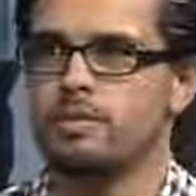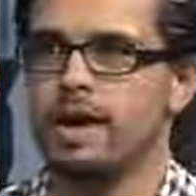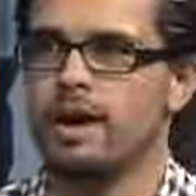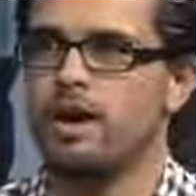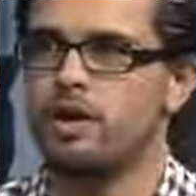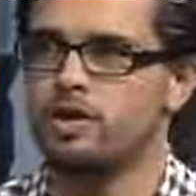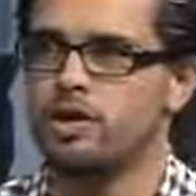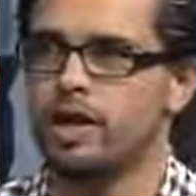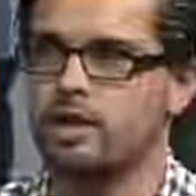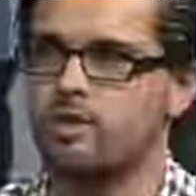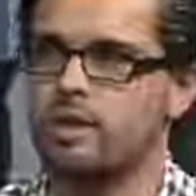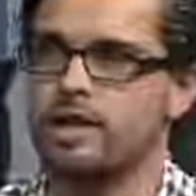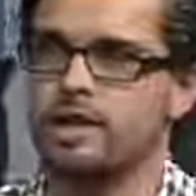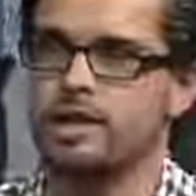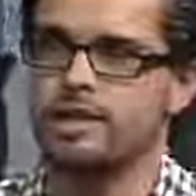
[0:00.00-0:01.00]
contract
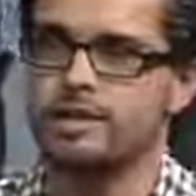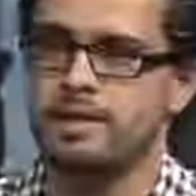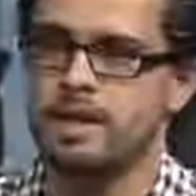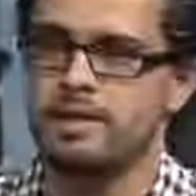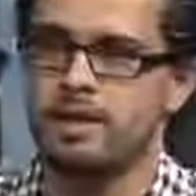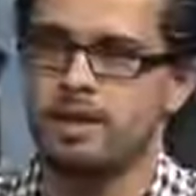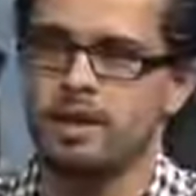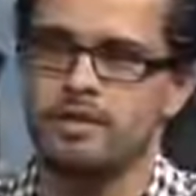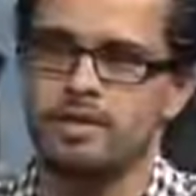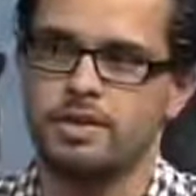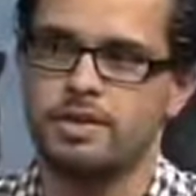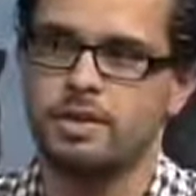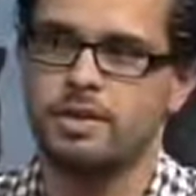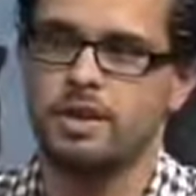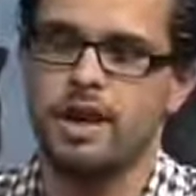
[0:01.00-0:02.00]
when I discovered Coffee
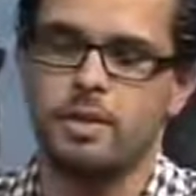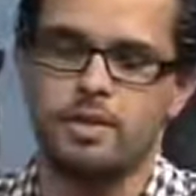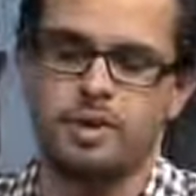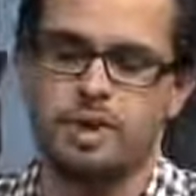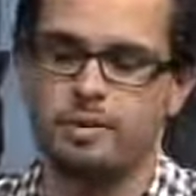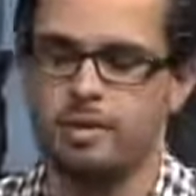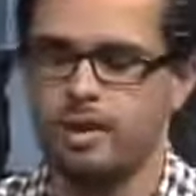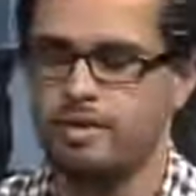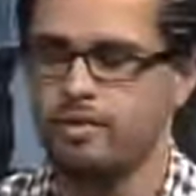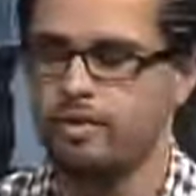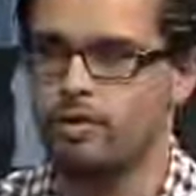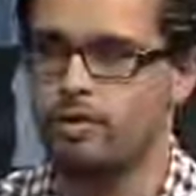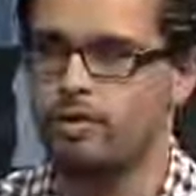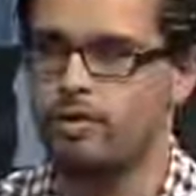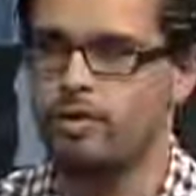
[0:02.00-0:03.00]
Strong. I would come in
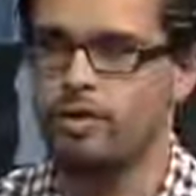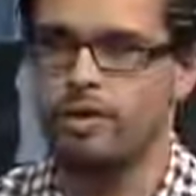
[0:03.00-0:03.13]
for